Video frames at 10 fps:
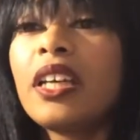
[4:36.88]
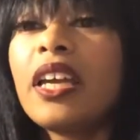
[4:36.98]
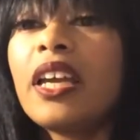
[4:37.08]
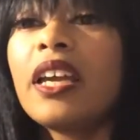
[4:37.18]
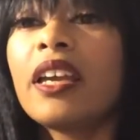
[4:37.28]

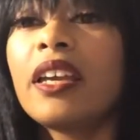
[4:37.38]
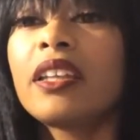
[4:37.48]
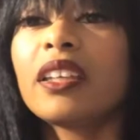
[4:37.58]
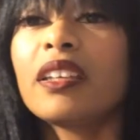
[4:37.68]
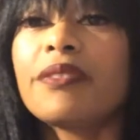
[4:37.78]

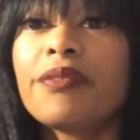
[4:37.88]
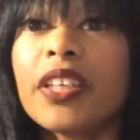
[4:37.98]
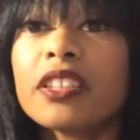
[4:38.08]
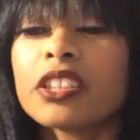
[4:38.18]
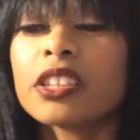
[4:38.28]
and it
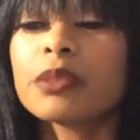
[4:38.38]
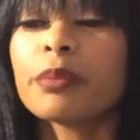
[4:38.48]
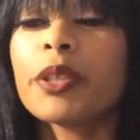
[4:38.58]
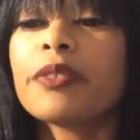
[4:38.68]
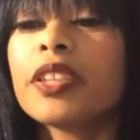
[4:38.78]
fits just
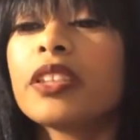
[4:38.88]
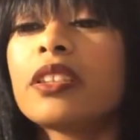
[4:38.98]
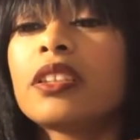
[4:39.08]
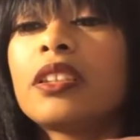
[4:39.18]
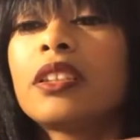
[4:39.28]

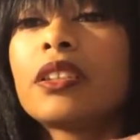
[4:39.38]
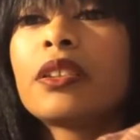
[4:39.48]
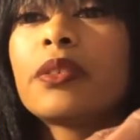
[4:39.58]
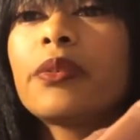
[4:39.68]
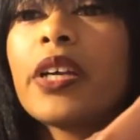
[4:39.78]
perfectly
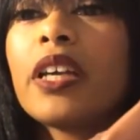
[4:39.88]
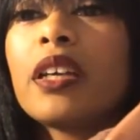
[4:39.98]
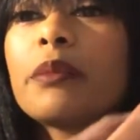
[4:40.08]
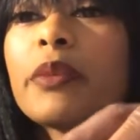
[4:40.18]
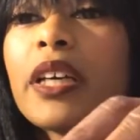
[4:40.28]
right
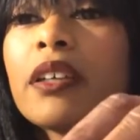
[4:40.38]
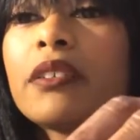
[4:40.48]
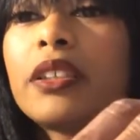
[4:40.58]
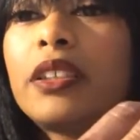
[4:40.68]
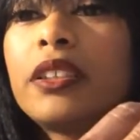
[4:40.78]
about
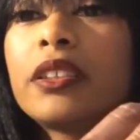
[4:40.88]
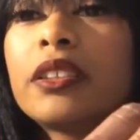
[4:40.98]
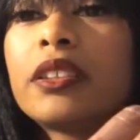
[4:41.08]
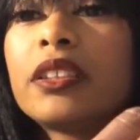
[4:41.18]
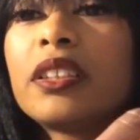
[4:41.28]
here.
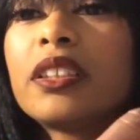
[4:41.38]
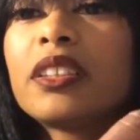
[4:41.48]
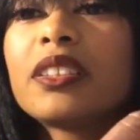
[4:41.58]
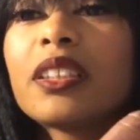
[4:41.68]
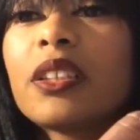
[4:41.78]

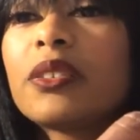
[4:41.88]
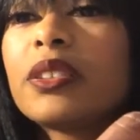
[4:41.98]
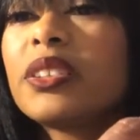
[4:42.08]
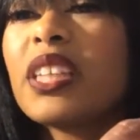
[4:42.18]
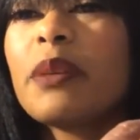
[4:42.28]
So
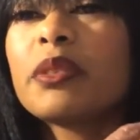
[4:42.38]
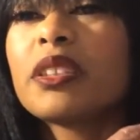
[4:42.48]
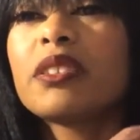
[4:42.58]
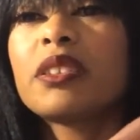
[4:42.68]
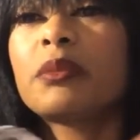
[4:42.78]
it's
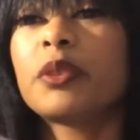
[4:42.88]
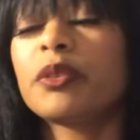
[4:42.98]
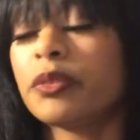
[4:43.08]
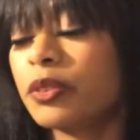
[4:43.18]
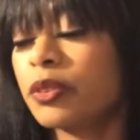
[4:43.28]
absolutely
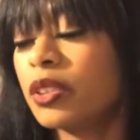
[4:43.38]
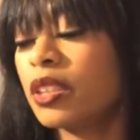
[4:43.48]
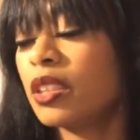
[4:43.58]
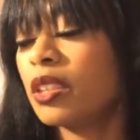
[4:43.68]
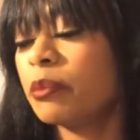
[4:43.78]
beautiful,
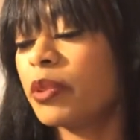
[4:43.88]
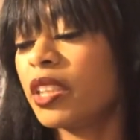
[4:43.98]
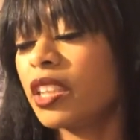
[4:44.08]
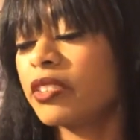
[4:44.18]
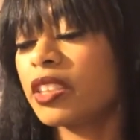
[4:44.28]
but it
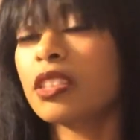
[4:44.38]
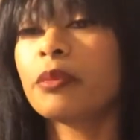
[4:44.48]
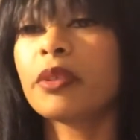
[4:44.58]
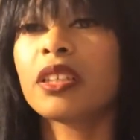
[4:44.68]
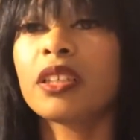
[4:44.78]
gives it
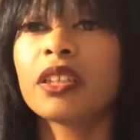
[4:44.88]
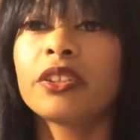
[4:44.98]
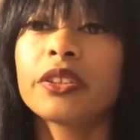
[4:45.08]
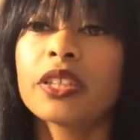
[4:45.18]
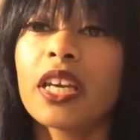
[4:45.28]
stability on
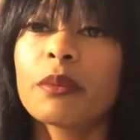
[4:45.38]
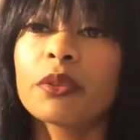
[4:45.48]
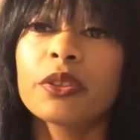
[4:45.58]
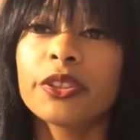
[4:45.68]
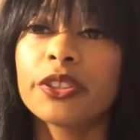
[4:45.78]
your
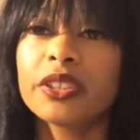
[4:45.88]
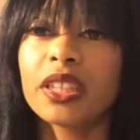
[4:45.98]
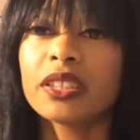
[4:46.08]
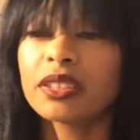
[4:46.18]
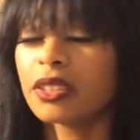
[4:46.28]
table or your
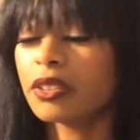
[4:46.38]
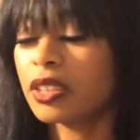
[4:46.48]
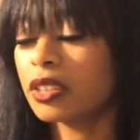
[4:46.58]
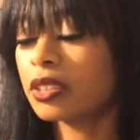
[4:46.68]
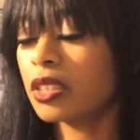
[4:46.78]
desk so that
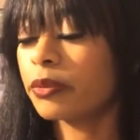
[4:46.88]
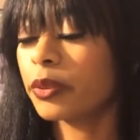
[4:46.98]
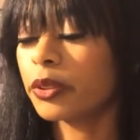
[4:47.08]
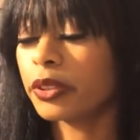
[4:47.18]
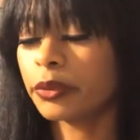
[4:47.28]
it's not
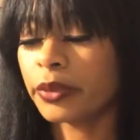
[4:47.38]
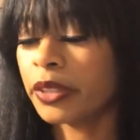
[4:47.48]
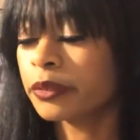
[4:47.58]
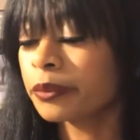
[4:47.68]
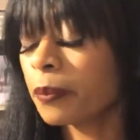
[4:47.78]
rolling around,